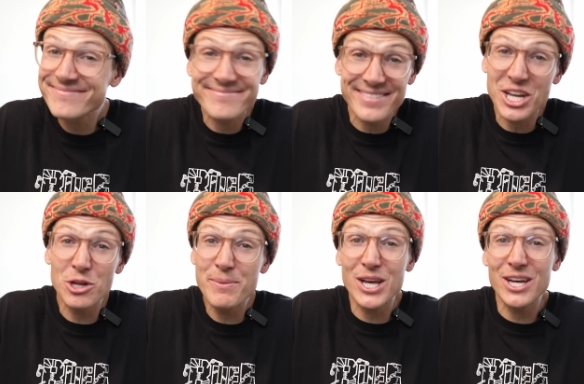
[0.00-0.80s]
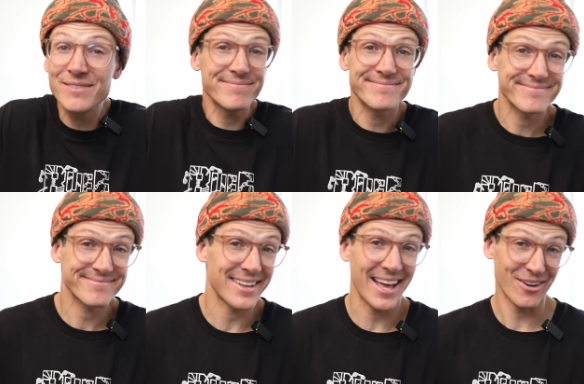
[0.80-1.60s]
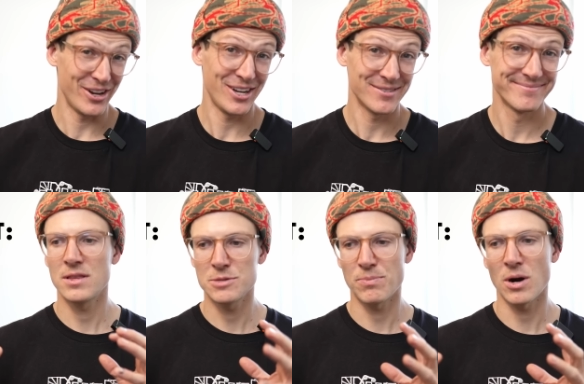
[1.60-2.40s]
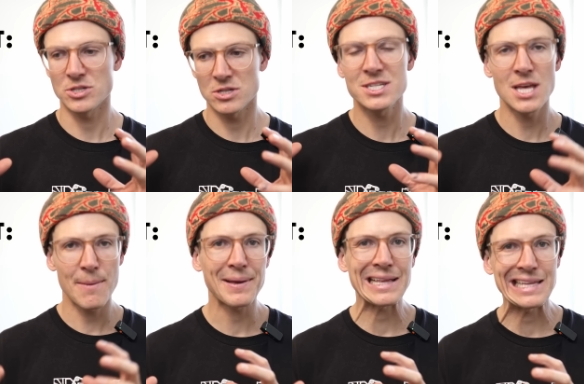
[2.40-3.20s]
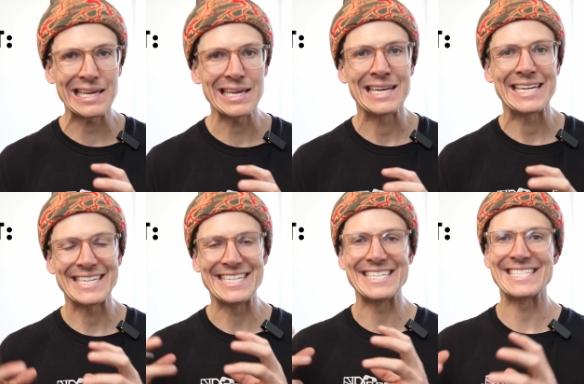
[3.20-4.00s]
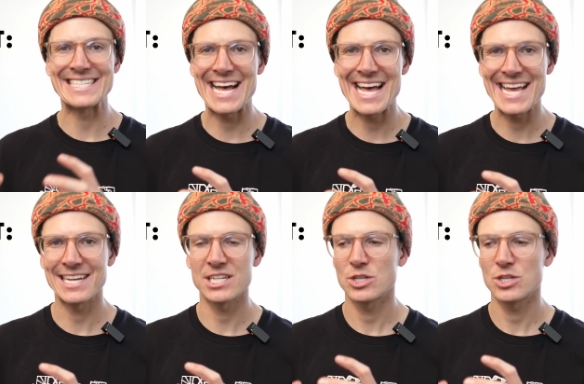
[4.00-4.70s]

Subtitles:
They could be good, I don't know. These bars are typically designed